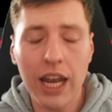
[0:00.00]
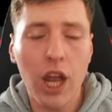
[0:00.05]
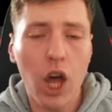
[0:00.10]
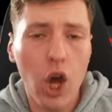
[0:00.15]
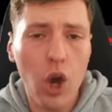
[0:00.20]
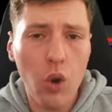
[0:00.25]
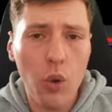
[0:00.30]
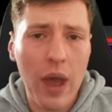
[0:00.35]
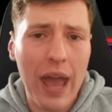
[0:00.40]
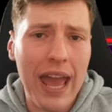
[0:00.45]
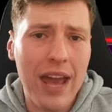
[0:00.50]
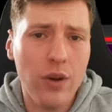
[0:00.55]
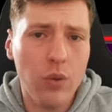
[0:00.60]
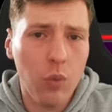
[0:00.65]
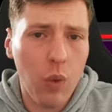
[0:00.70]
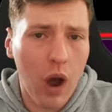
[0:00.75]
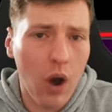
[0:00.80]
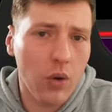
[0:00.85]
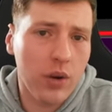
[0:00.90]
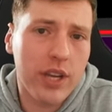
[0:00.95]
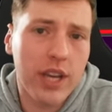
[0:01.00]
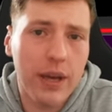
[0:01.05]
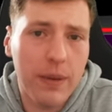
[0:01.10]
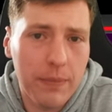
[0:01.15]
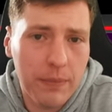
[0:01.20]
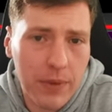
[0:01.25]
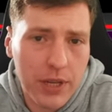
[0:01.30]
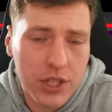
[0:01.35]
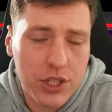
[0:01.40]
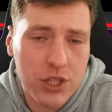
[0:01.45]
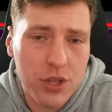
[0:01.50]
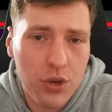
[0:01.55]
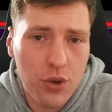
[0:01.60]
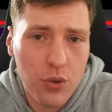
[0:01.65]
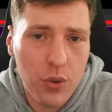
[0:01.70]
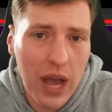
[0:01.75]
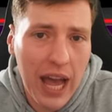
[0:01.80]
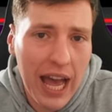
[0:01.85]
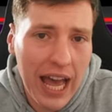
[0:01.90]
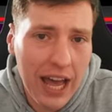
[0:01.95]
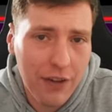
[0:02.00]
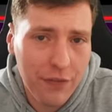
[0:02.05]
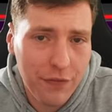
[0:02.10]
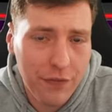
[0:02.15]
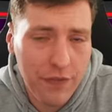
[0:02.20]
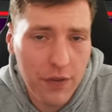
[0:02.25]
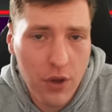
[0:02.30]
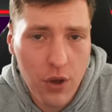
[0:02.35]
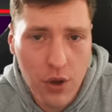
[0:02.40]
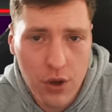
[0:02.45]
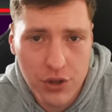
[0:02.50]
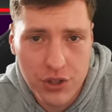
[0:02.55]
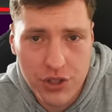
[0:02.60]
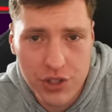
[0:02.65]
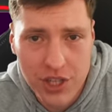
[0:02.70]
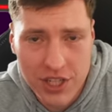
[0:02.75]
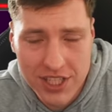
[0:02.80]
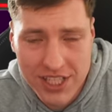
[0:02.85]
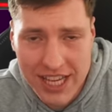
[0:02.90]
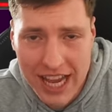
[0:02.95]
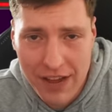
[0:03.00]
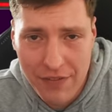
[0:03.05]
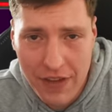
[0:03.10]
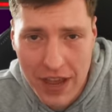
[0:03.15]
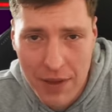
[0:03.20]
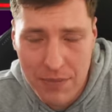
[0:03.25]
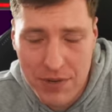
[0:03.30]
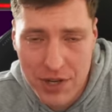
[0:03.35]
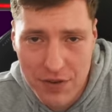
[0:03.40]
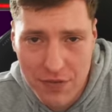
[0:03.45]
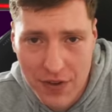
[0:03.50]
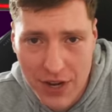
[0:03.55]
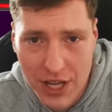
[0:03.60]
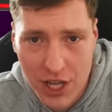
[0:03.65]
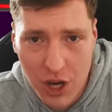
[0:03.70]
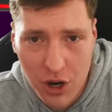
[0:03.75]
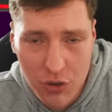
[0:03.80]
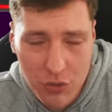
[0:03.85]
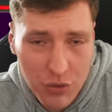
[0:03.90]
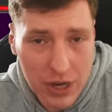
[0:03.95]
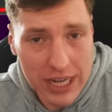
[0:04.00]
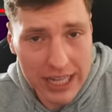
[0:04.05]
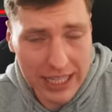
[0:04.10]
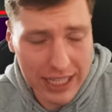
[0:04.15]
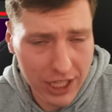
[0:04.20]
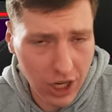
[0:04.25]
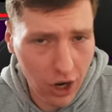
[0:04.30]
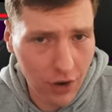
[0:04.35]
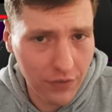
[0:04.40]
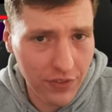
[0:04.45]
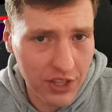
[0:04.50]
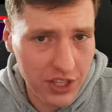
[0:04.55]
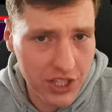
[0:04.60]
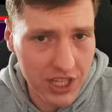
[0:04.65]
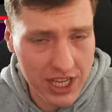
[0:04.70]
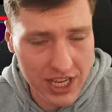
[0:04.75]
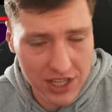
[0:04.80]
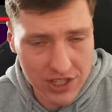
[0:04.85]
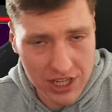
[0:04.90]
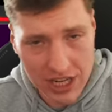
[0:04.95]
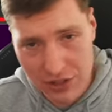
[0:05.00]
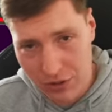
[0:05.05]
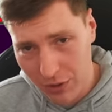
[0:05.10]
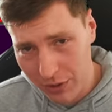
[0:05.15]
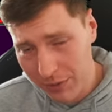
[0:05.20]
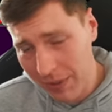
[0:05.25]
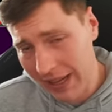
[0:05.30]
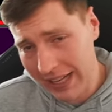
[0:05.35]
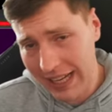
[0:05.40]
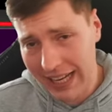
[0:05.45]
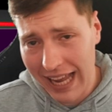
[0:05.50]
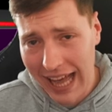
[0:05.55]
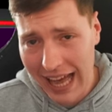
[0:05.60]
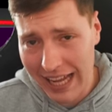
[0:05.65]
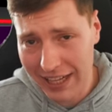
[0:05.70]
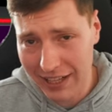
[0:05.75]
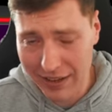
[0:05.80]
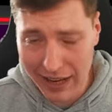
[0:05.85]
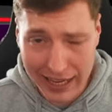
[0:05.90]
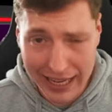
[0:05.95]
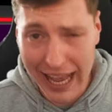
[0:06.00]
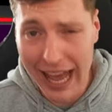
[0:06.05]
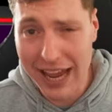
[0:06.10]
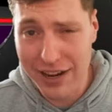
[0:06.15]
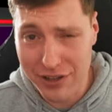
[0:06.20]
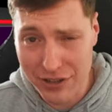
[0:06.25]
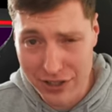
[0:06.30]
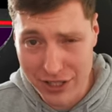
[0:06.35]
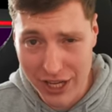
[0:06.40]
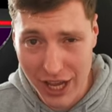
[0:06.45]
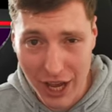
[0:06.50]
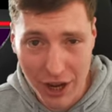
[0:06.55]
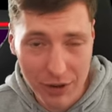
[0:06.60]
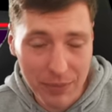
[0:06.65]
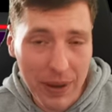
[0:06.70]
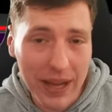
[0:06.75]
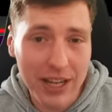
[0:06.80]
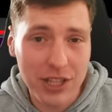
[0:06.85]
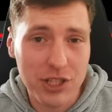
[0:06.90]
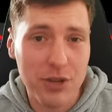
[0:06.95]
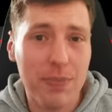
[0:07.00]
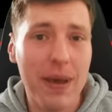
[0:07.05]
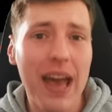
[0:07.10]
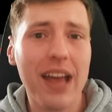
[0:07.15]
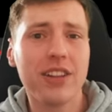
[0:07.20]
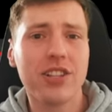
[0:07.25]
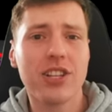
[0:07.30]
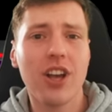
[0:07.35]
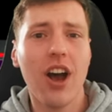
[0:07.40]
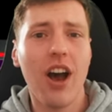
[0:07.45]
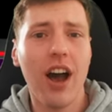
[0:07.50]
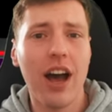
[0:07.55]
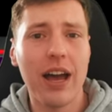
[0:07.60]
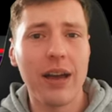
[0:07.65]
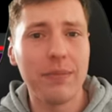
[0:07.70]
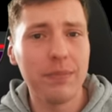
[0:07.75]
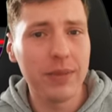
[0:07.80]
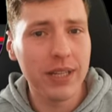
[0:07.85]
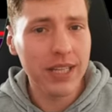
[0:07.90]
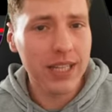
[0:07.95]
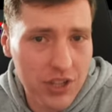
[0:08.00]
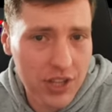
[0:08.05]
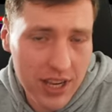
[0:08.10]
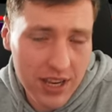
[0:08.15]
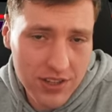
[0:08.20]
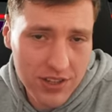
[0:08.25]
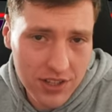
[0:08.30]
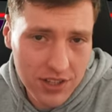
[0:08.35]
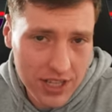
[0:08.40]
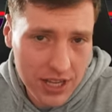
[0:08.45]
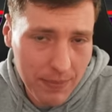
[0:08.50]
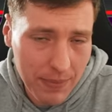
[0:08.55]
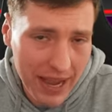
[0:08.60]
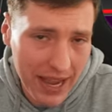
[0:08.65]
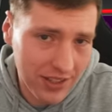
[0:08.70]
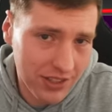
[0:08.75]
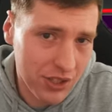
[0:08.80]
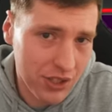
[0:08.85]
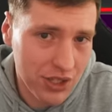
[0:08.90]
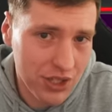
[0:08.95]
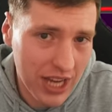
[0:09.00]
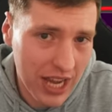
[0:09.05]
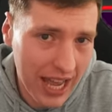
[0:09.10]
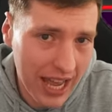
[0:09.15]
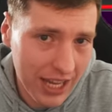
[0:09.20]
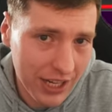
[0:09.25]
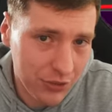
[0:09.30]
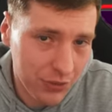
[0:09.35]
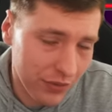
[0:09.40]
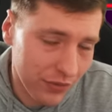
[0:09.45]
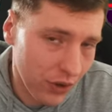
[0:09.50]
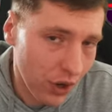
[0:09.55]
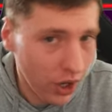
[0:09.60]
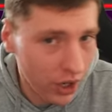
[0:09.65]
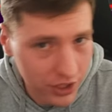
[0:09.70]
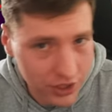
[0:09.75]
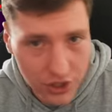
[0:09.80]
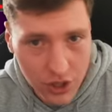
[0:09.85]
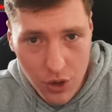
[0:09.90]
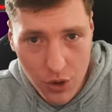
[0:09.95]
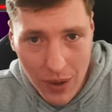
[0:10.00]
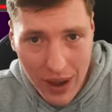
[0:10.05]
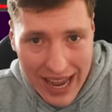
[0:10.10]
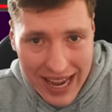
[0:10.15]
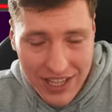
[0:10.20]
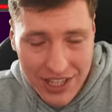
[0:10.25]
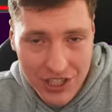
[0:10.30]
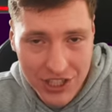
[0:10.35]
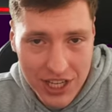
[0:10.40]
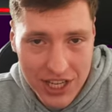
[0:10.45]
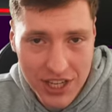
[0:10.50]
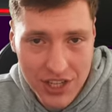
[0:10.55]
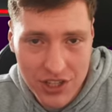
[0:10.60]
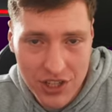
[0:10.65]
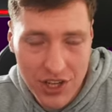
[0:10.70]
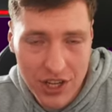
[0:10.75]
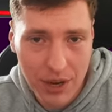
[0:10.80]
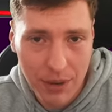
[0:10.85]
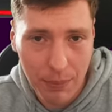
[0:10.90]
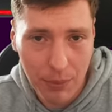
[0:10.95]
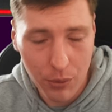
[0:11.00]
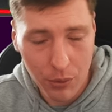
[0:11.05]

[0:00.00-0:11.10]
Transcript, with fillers: Hello and welcome to our first Southampton video really of the season. I talked about Lallana like ages ago, but it's about time. Season's about to start. We've got to do a season